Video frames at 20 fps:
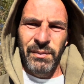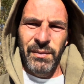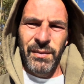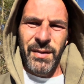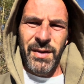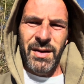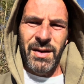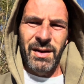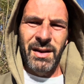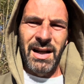
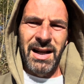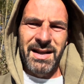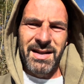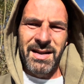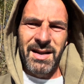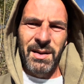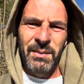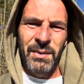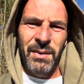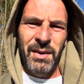So that's
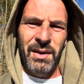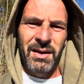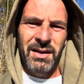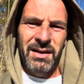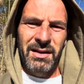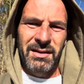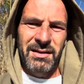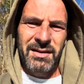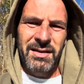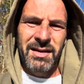
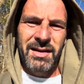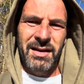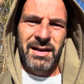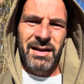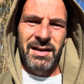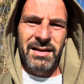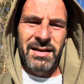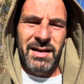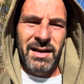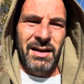something to
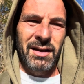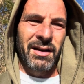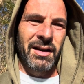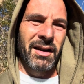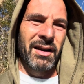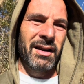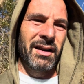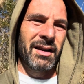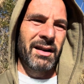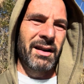
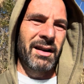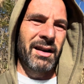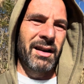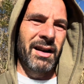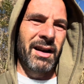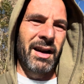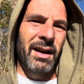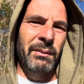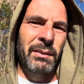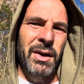consider.
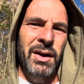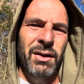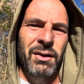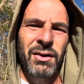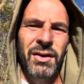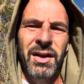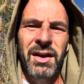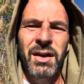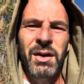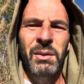You
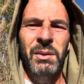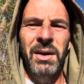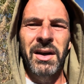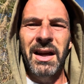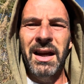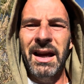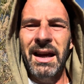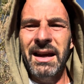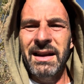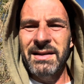think you want
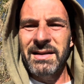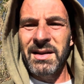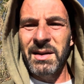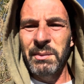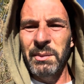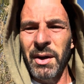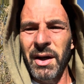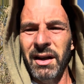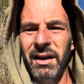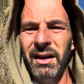to hate
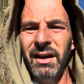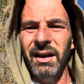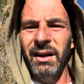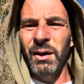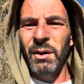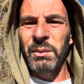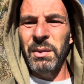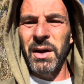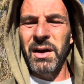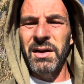somebody,
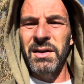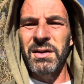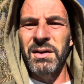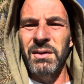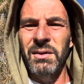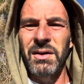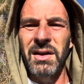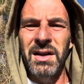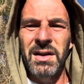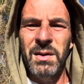or because
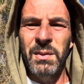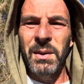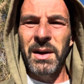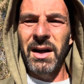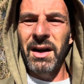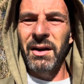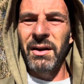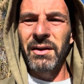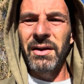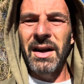they're this
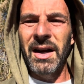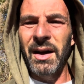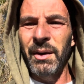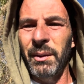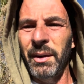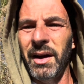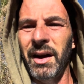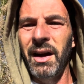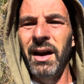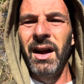way or that
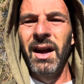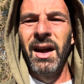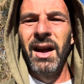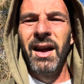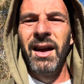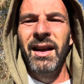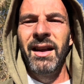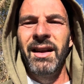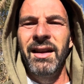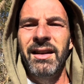way,
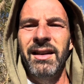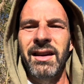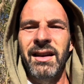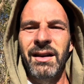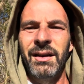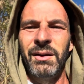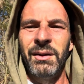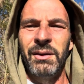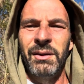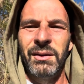
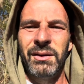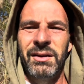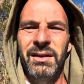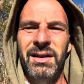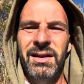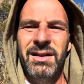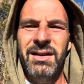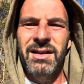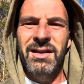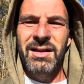
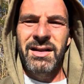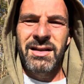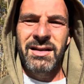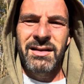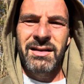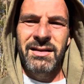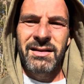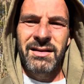let's